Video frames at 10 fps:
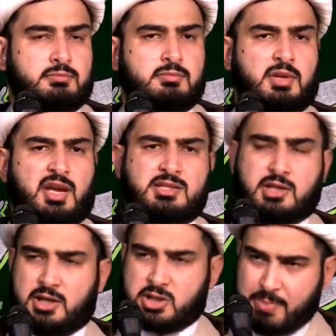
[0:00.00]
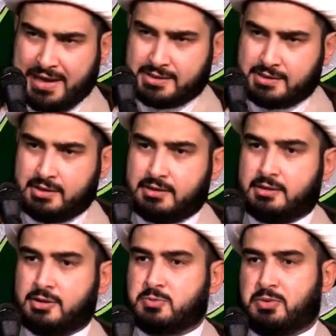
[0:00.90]
It's expected,
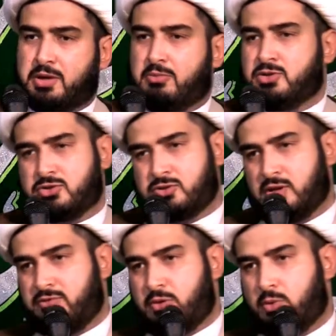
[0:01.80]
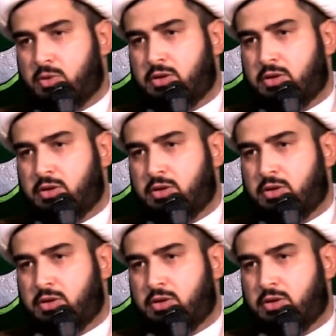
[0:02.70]
it's pretty much straightforward.